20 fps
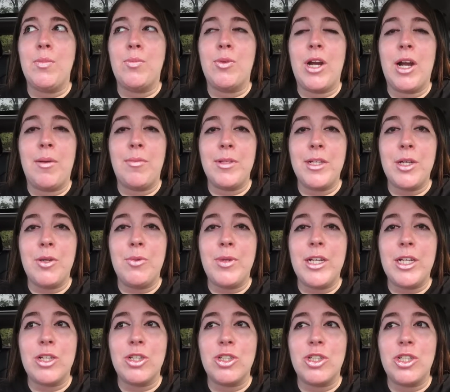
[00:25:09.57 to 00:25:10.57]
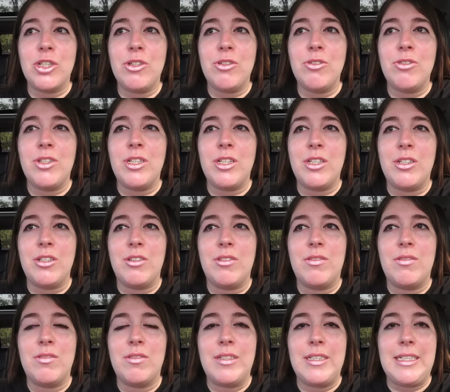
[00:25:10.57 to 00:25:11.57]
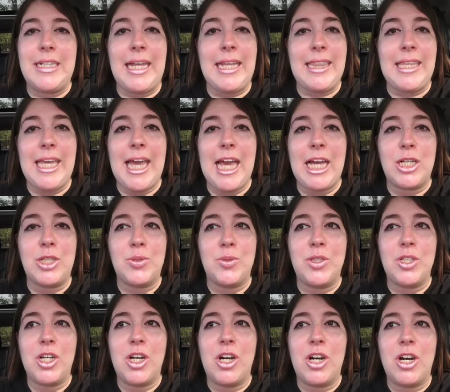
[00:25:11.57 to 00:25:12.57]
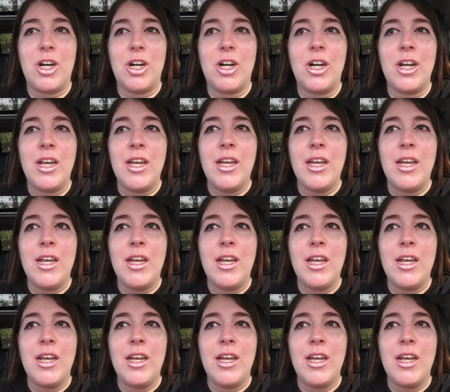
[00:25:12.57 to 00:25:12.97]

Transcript: probably a week or two to get the actual car.